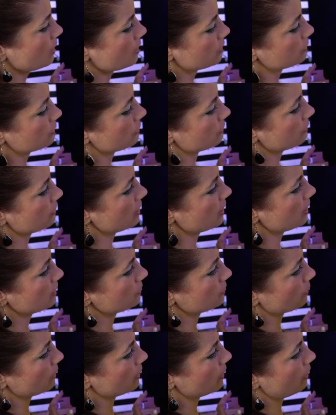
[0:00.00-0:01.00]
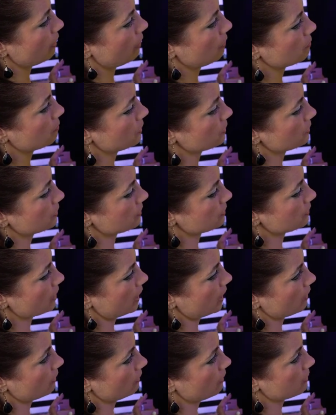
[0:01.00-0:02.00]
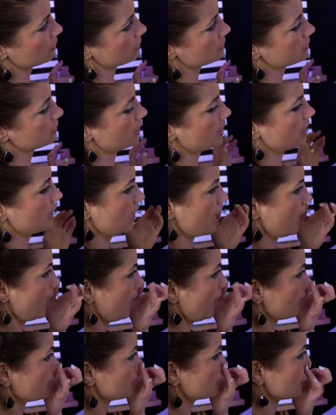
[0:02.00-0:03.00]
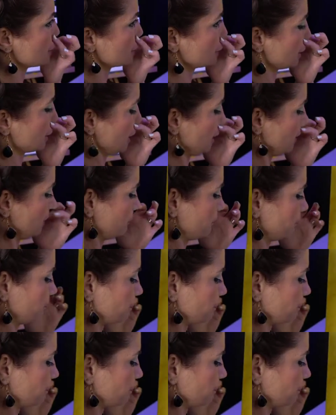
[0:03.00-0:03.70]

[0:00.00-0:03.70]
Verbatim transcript: So this one almost looks like a long skinny egg, doesn't it?